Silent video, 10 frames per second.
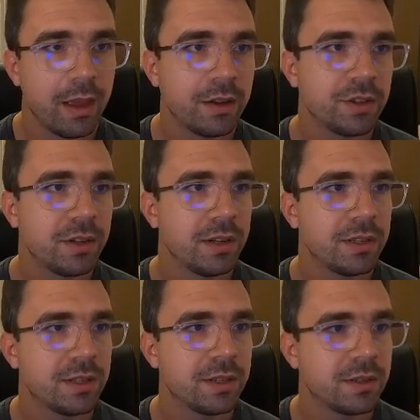actually
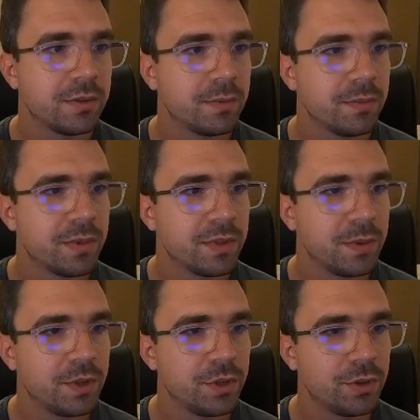let's
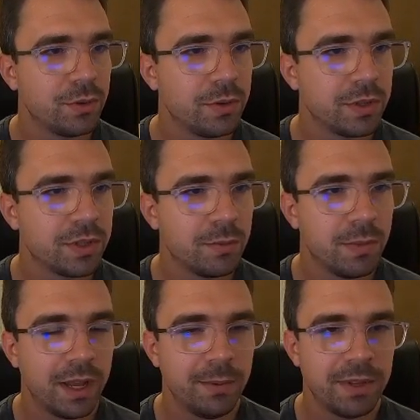switch to a
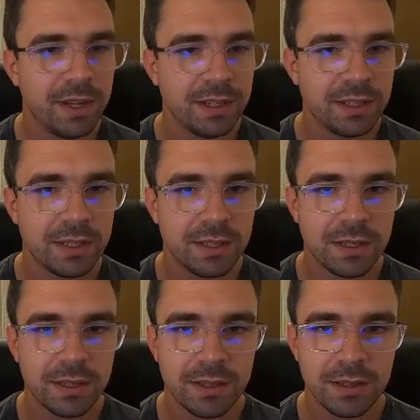Sublime text.
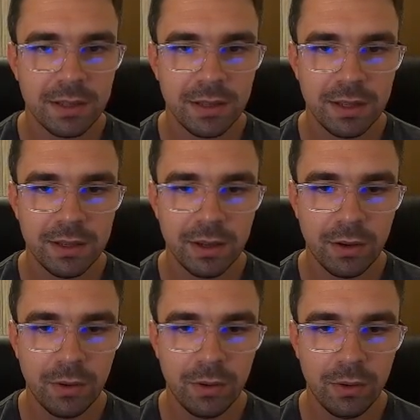I'll add the
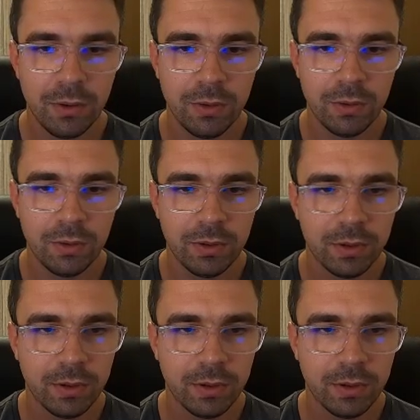whole